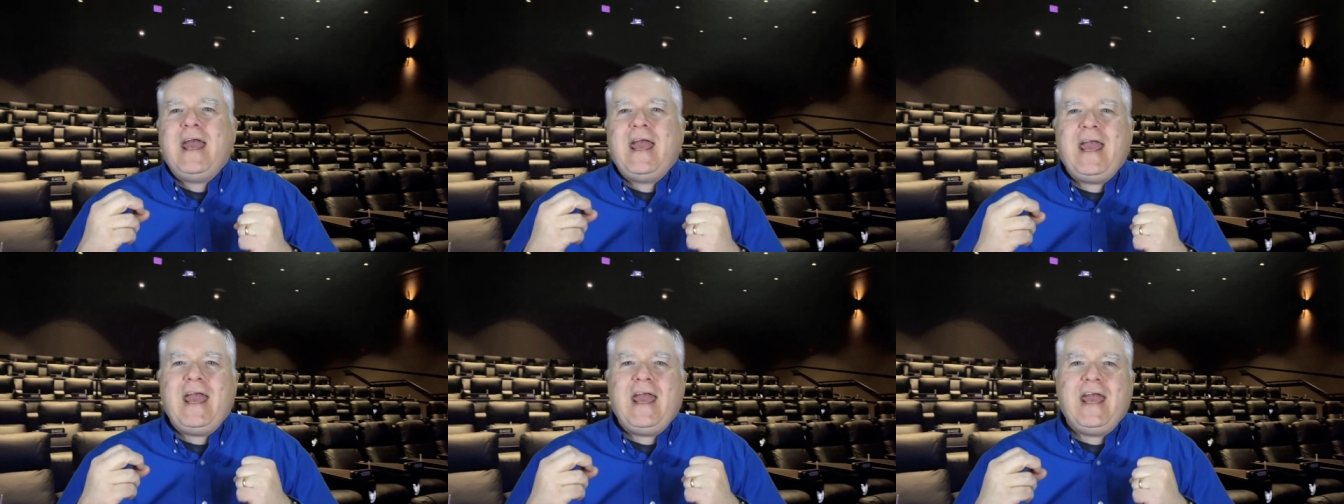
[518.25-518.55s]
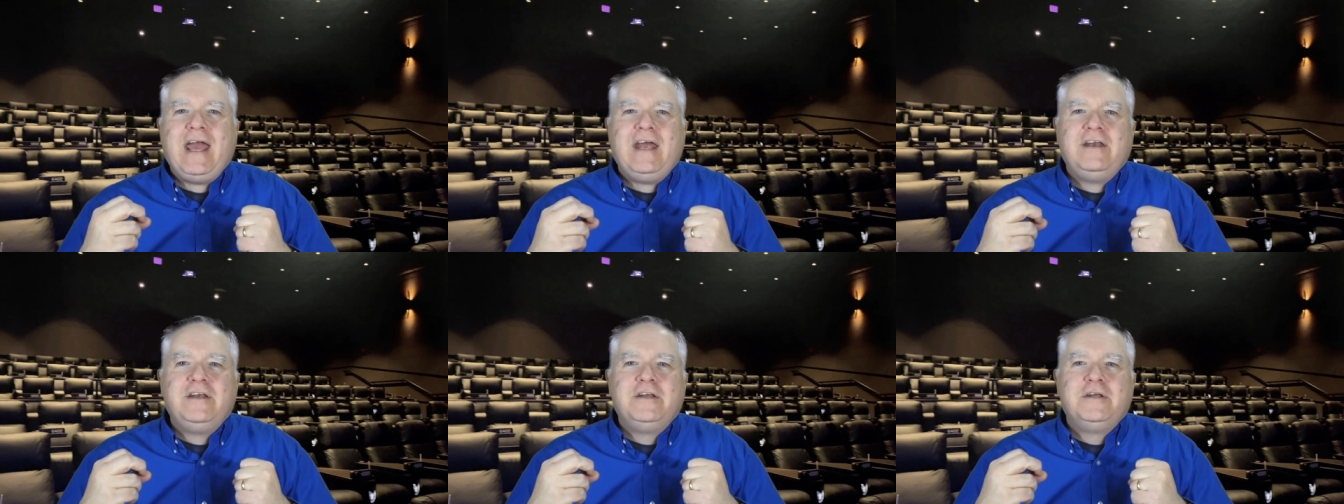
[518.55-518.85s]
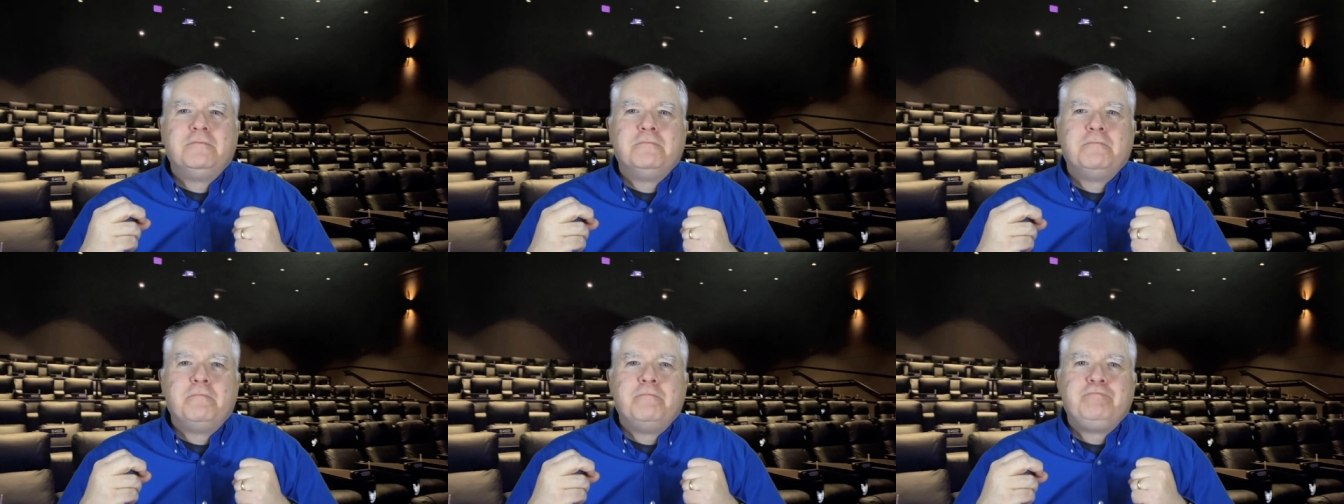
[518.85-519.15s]

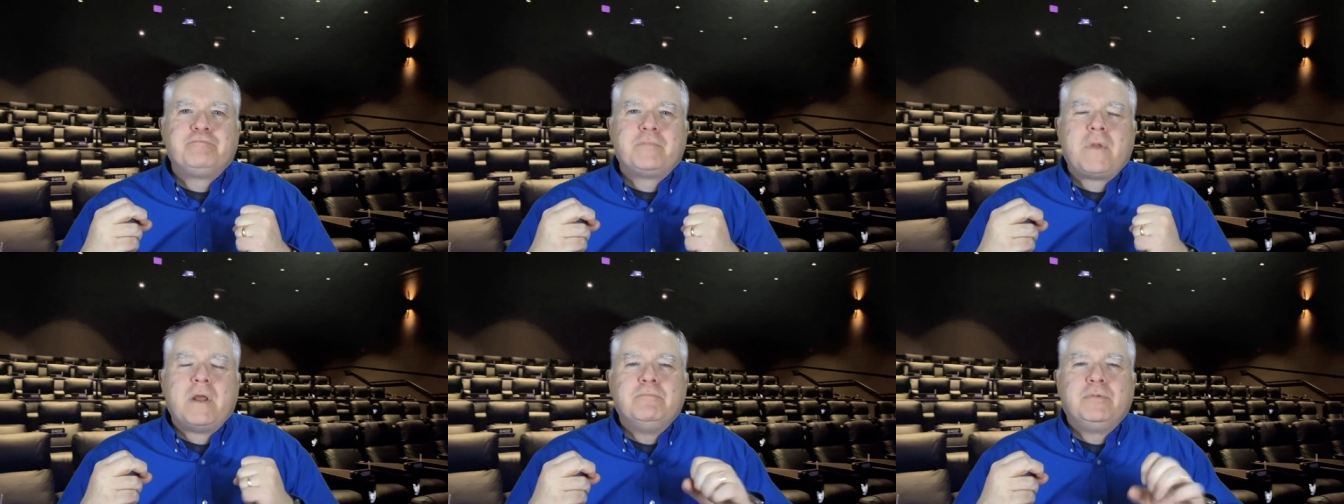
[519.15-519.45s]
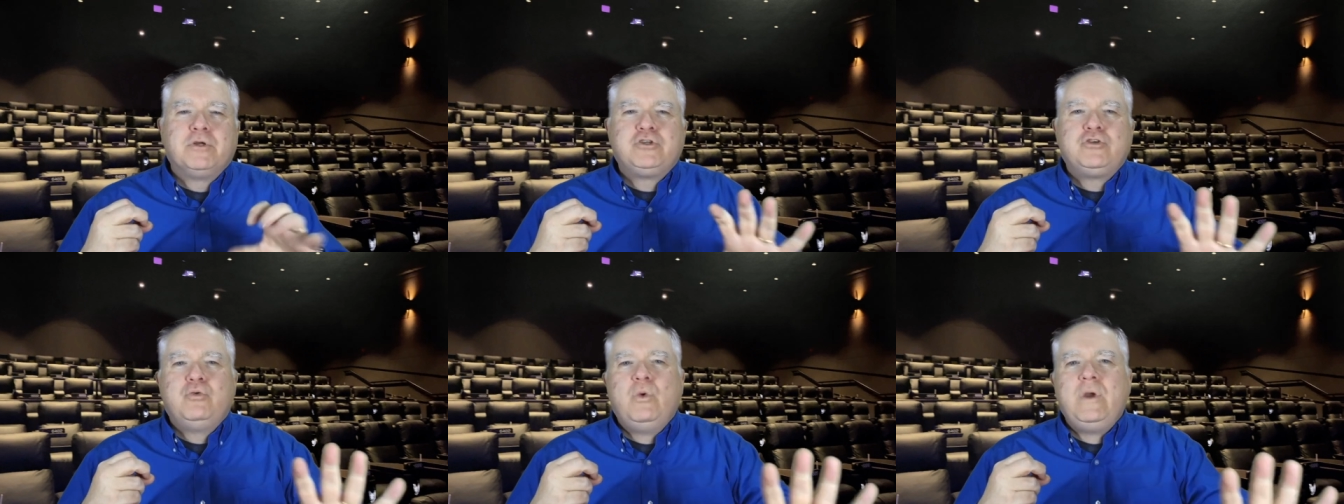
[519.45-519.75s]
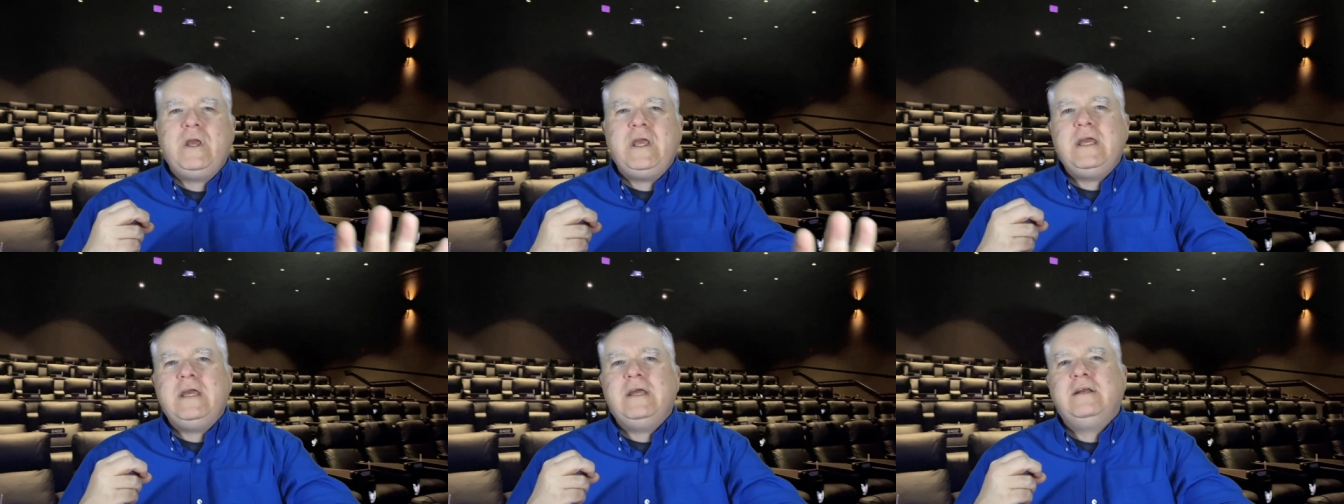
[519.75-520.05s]
and
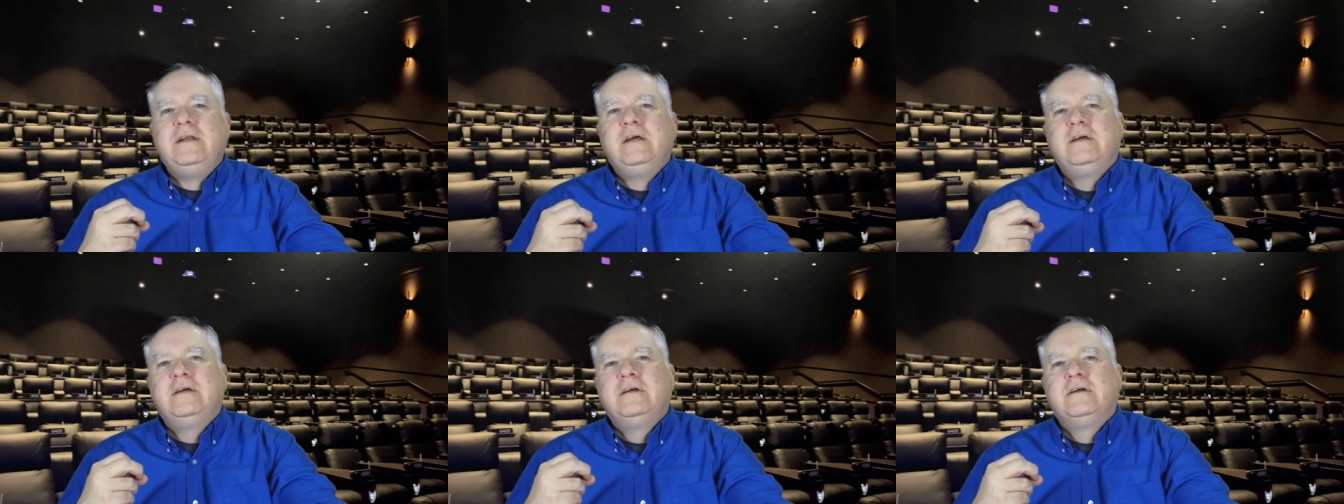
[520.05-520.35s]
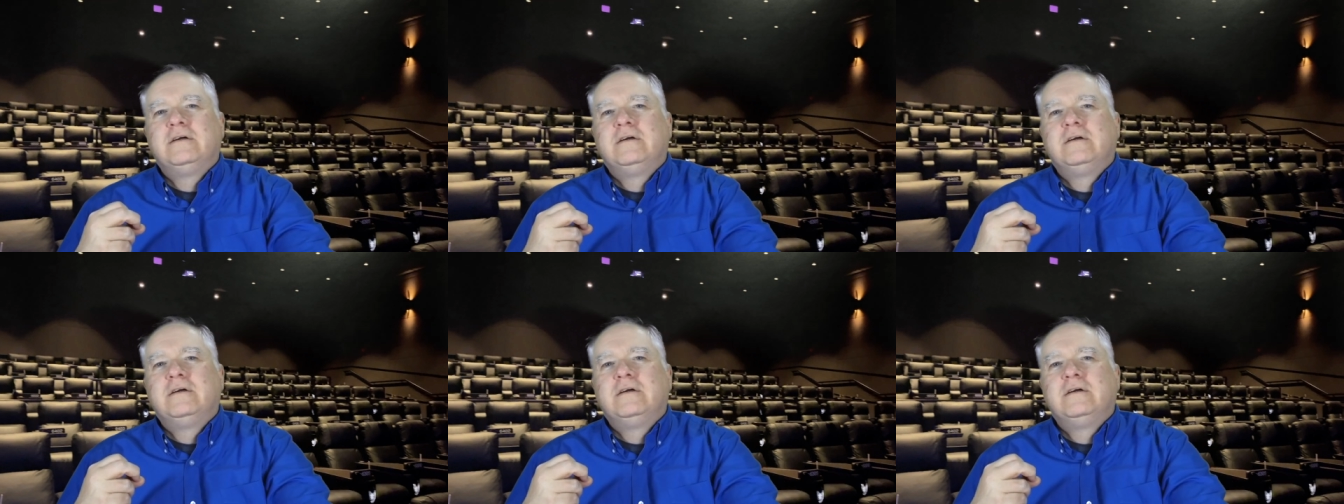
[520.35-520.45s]
between